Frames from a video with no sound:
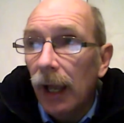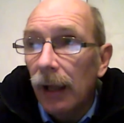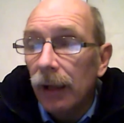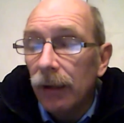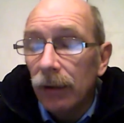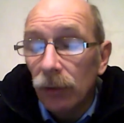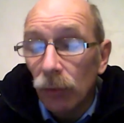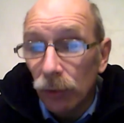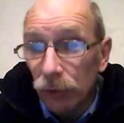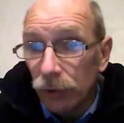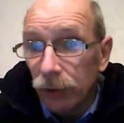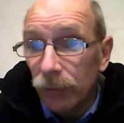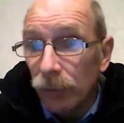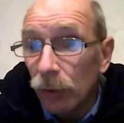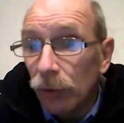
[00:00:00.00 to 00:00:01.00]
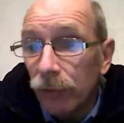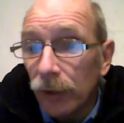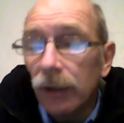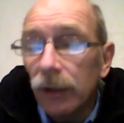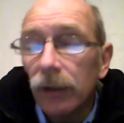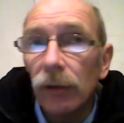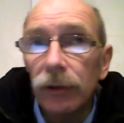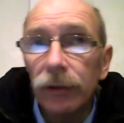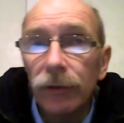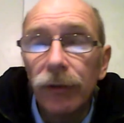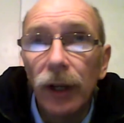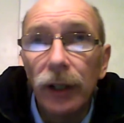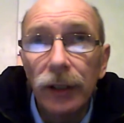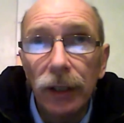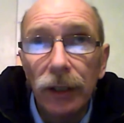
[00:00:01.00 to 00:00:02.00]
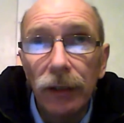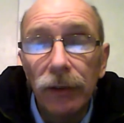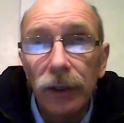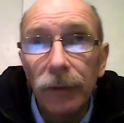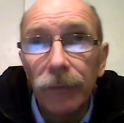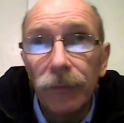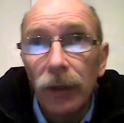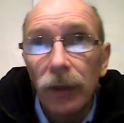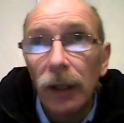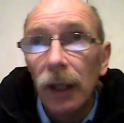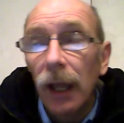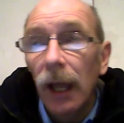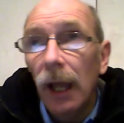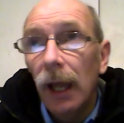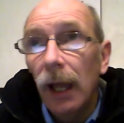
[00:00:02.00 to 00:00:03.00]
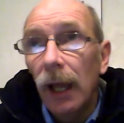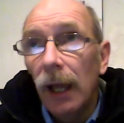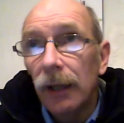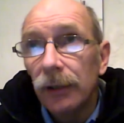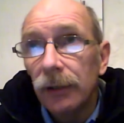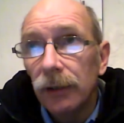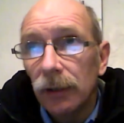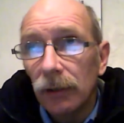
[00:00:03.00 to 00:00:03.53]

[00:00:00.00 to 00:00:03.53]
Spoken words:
in order to move it, not to find anything. And it's